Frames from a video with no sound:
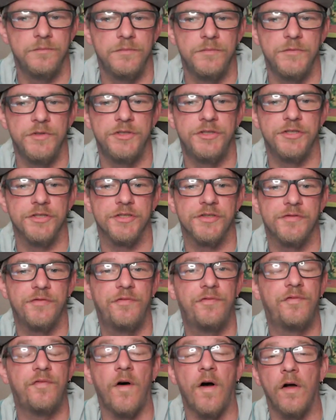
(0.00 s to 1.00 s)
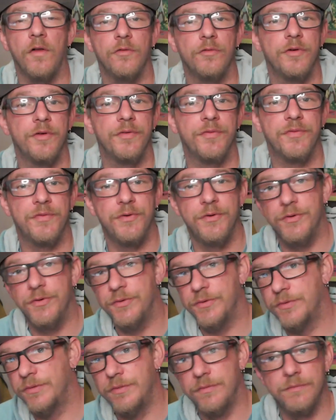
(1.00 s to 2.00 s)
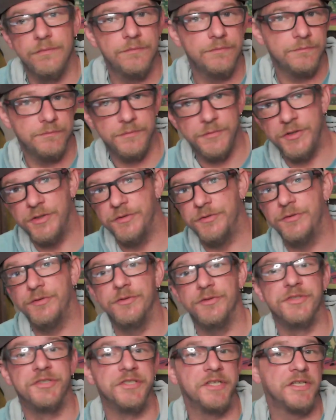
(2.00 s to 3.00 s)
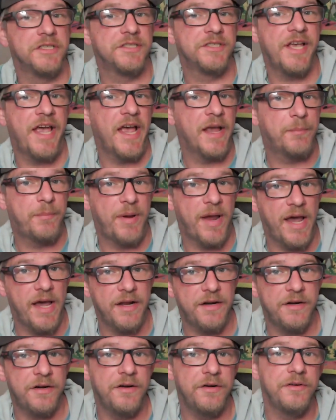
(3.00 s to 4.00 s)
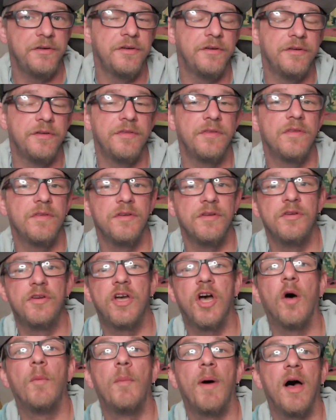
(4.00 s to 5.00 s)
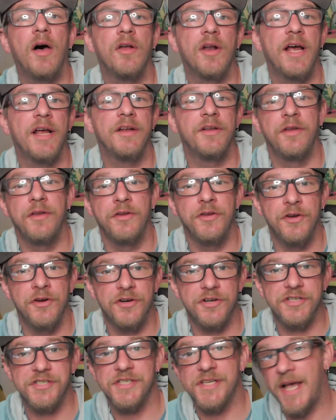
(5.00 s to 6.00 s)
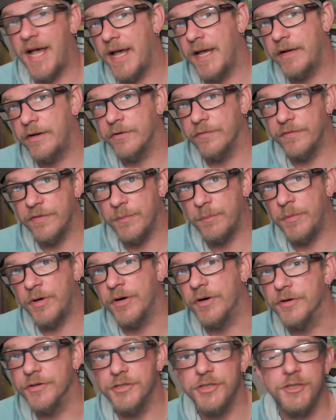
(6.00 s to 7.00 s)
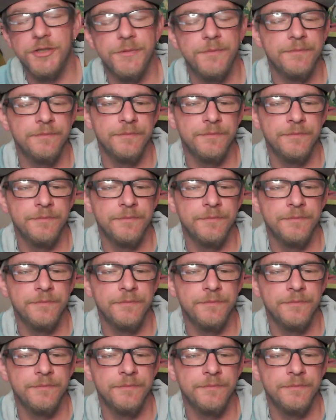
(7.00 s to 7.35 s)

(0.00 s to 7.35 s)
you just follow it through. You do a zigzag pattern, and you come out on your side of the merge.